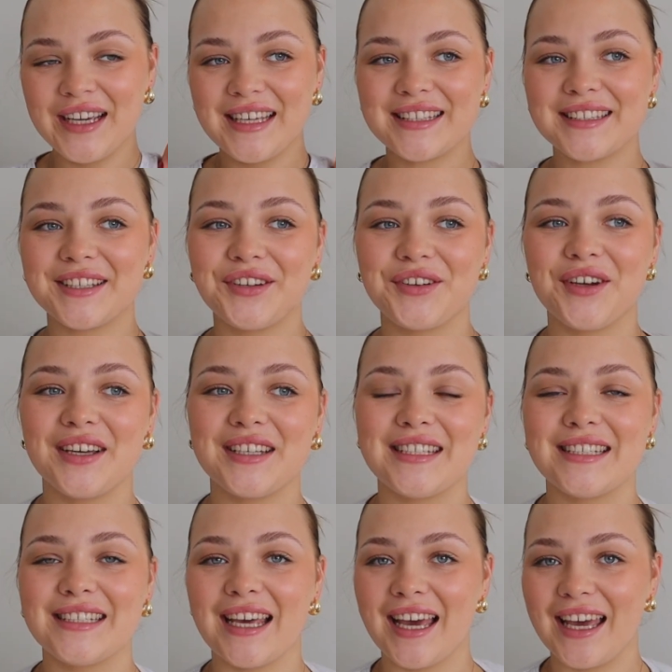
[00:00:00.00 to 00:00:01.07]
So
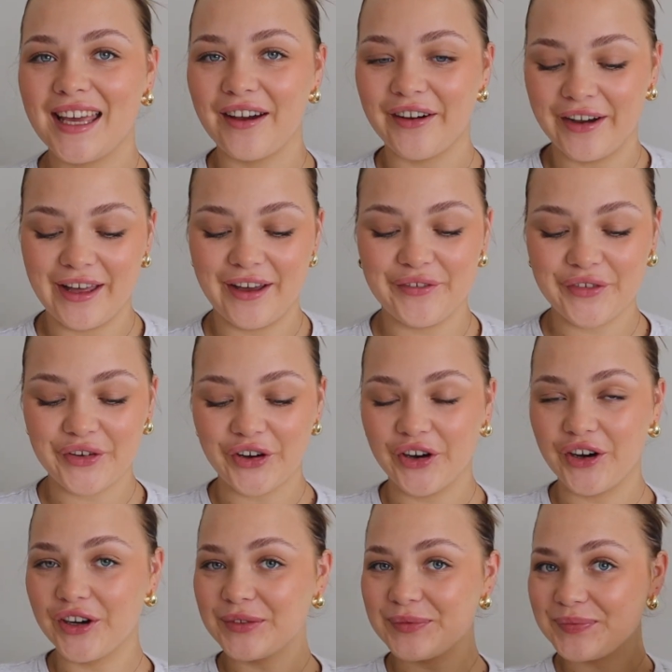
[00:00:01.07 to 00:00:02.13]
today I have
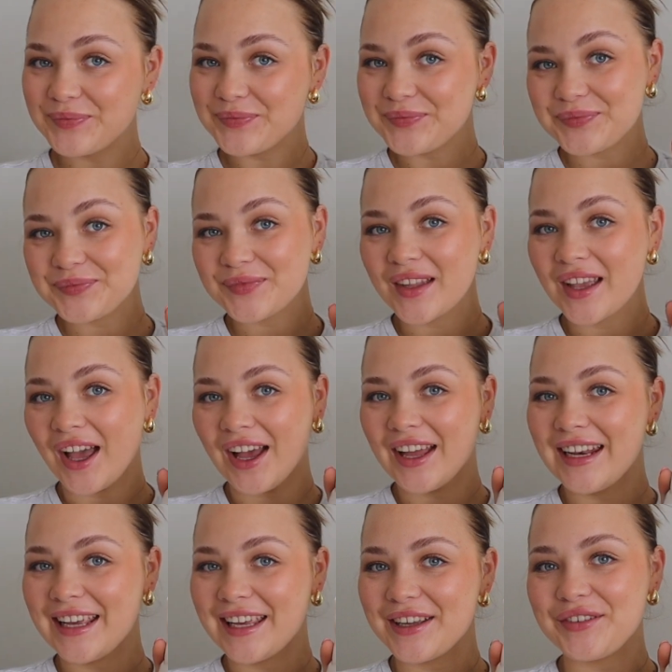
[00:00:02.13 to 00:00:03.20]
got a
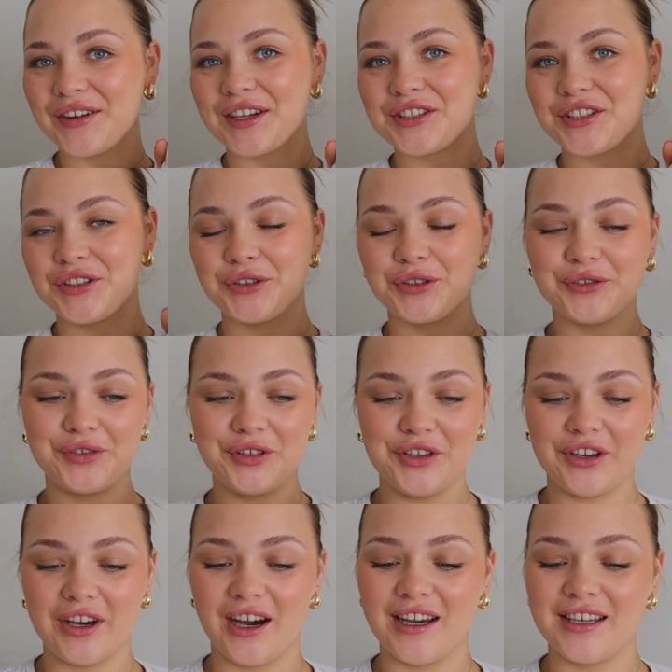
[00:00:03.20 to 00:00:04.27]
naked fashion haul for
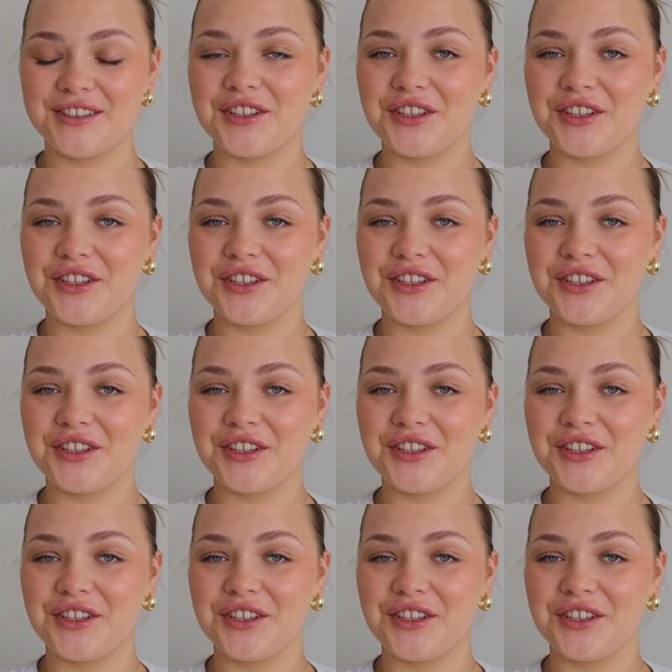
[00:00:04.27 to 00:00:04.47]
you guys.